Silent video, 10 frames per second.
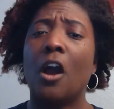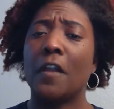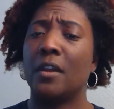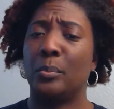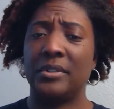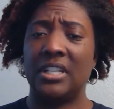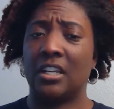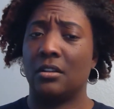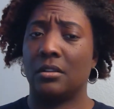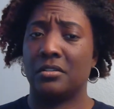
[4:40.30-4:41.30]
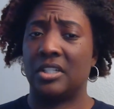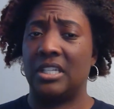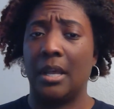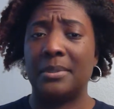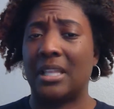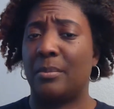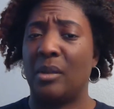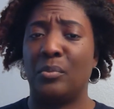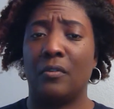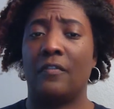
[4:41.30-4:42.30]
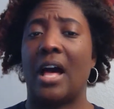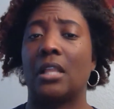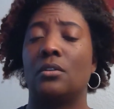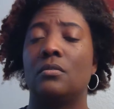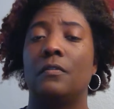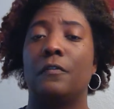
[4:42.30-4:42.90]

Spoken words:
Are there particular steps that people follow